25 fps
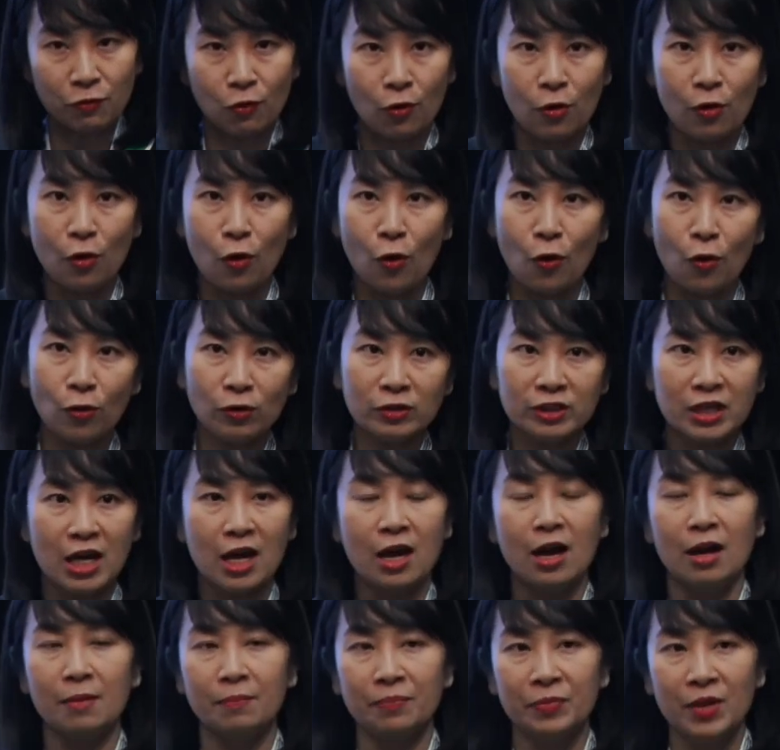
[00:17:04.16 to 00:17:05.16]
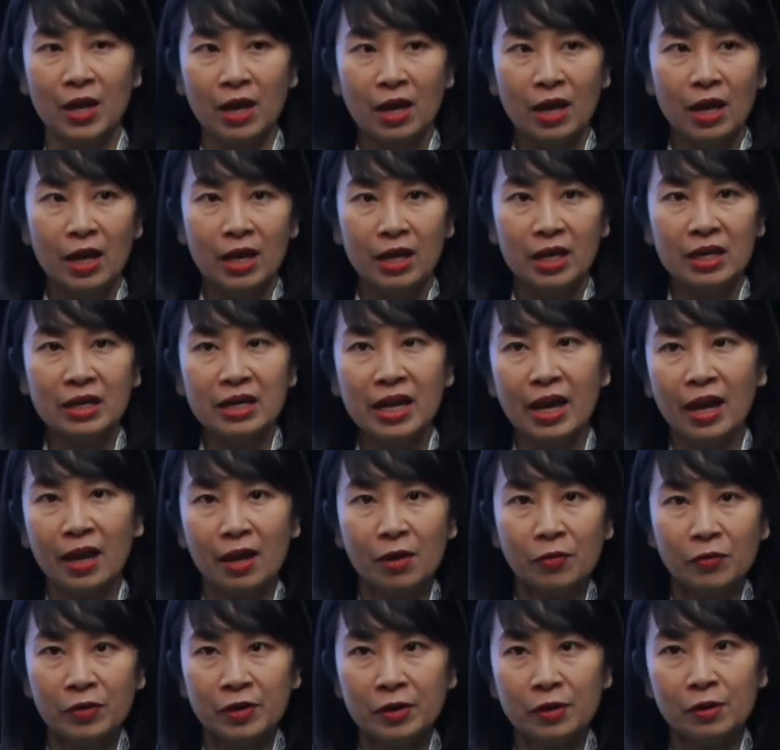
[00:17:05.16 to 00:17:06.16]
a long time in
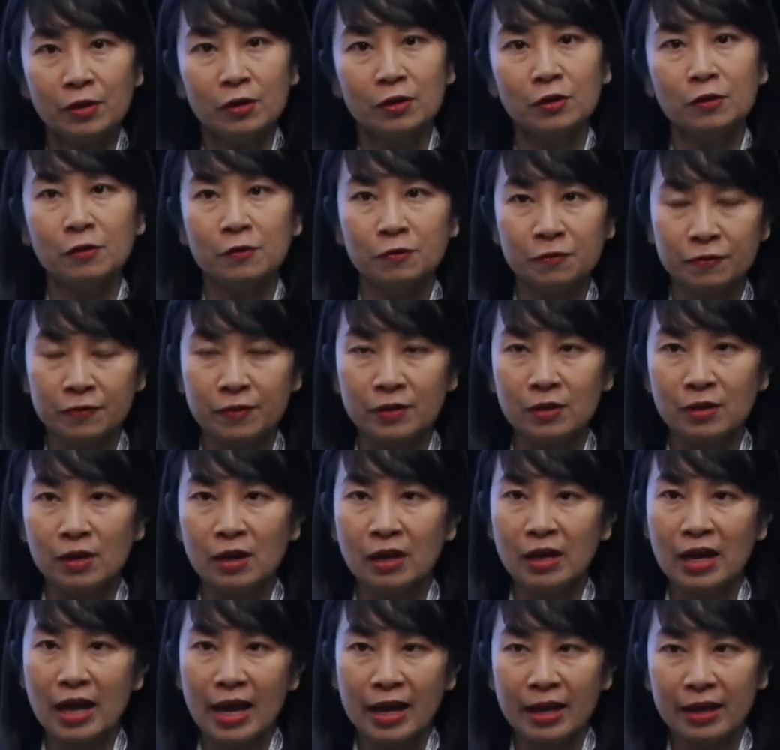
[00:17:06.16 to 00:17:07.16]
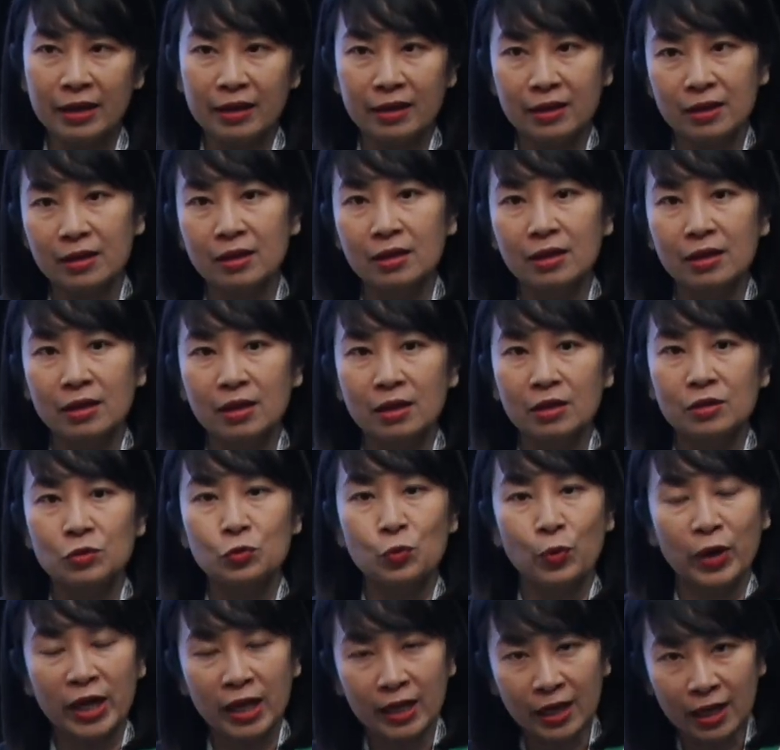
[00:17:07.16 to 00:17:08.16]
area of like
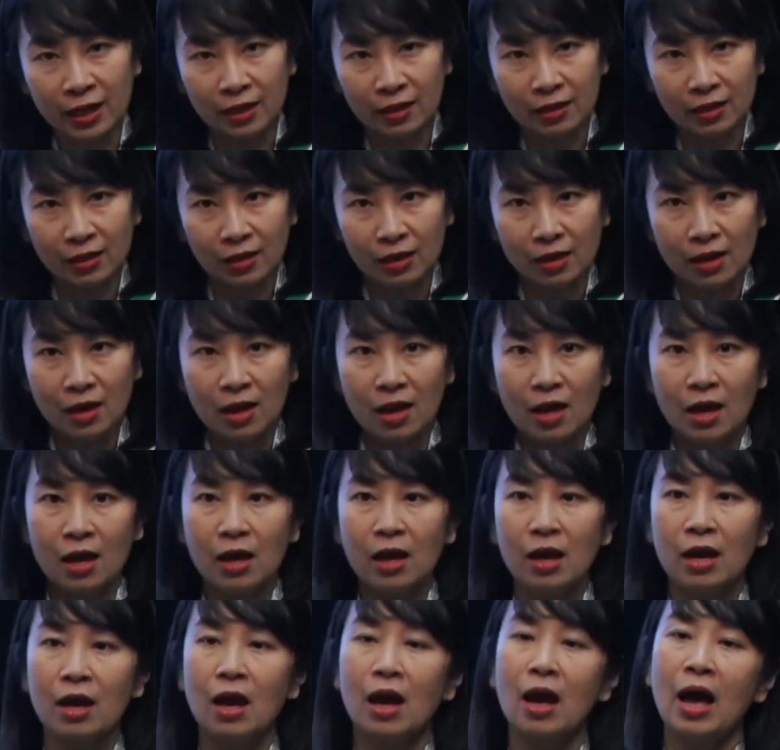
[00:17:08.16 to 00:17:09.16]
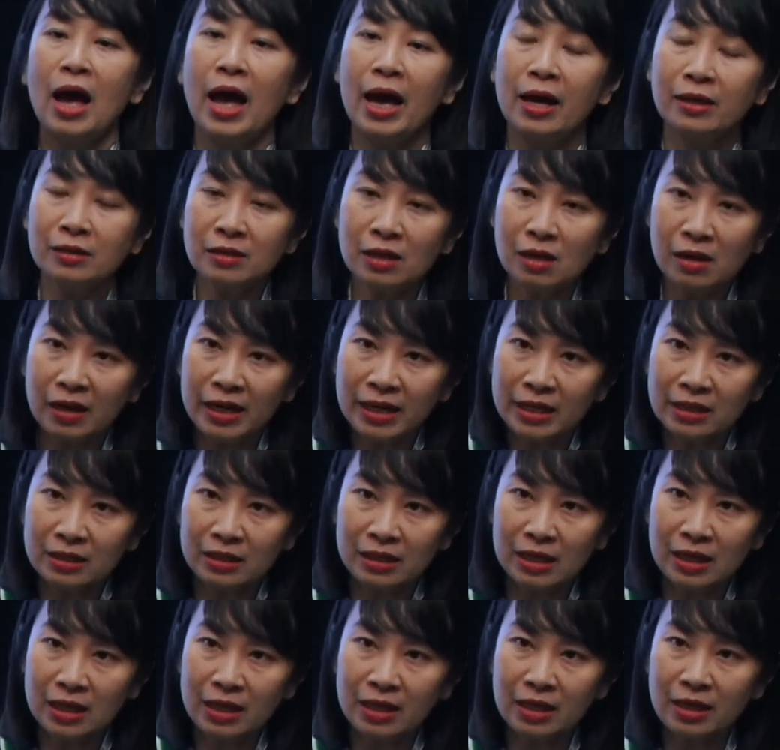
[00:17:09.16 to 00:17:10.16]
training, handling
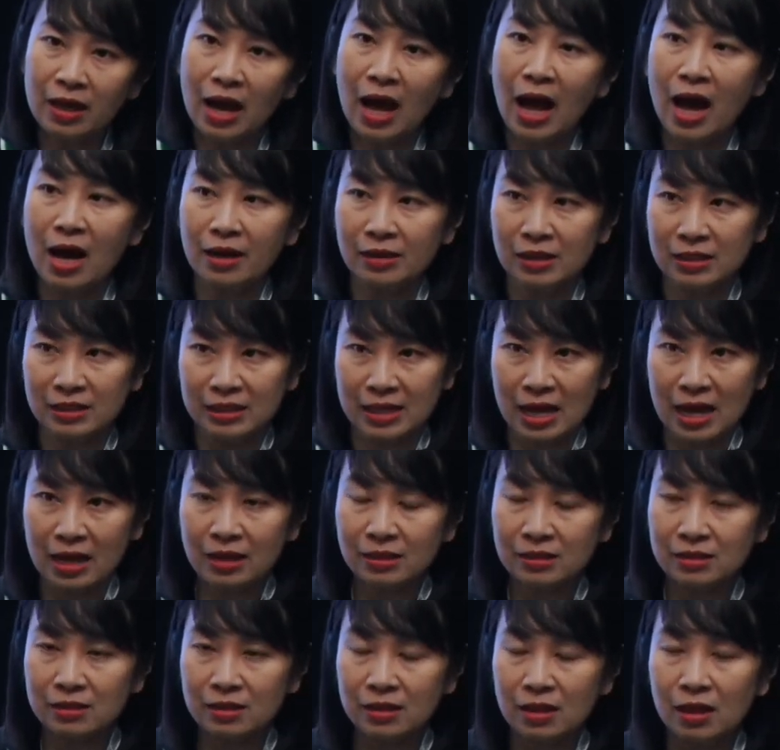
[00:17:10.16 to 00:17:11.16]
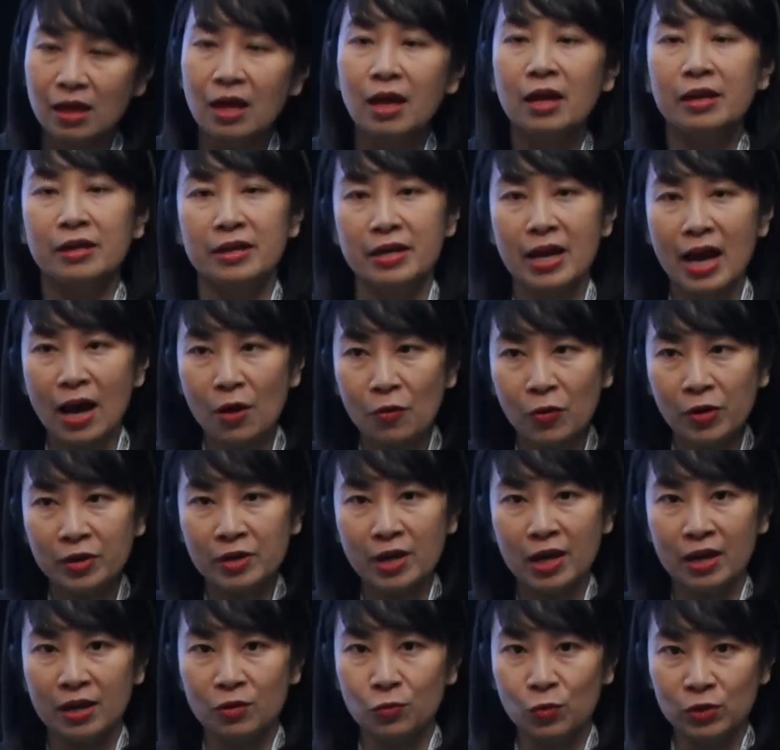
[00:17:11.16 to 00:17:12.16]
the hard assets.
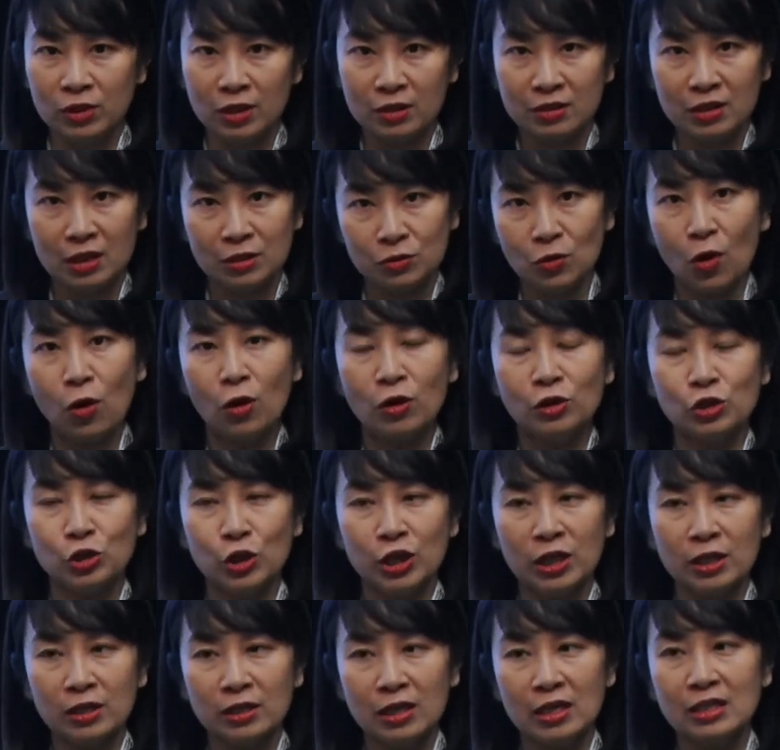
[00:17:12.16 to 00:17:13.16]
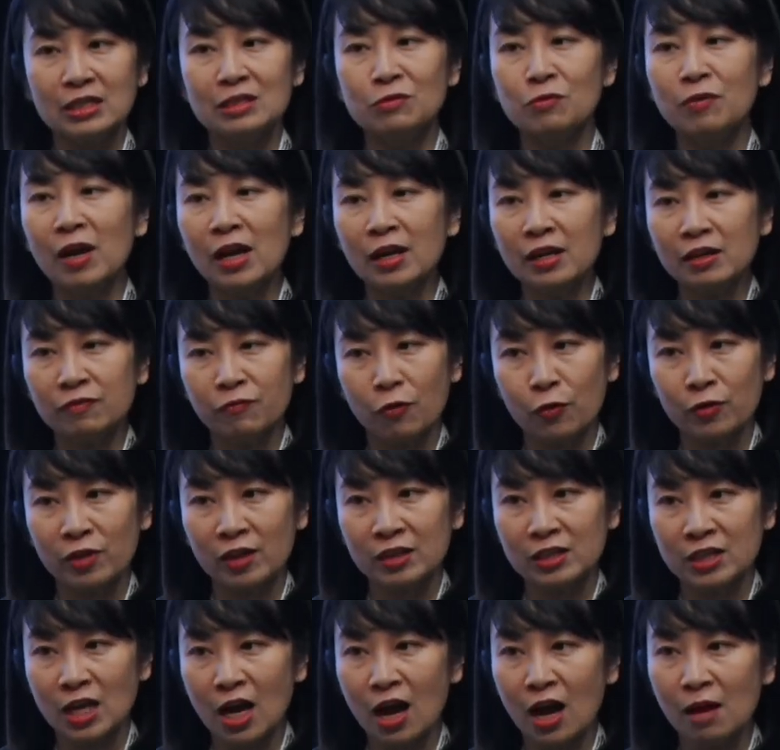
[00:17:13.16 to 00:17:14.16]
Nowadays with the technology is really for the
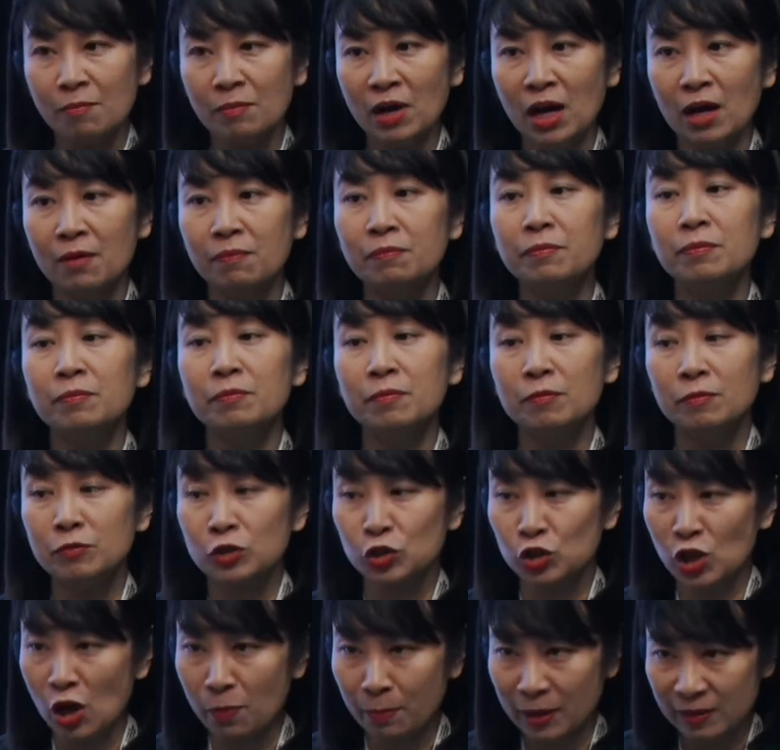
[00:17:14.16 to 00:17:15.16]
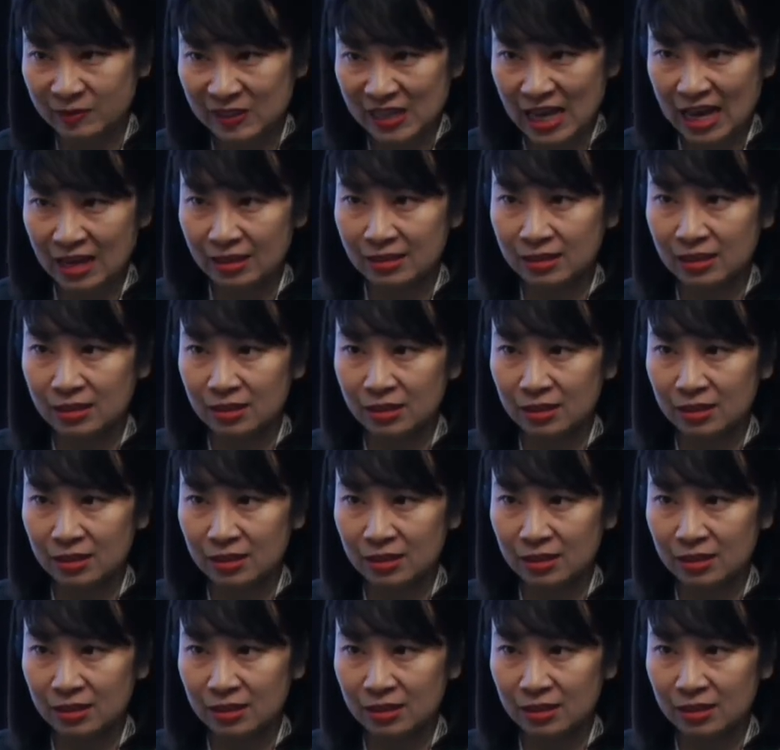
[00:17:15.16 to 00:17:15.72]
time of soft asset.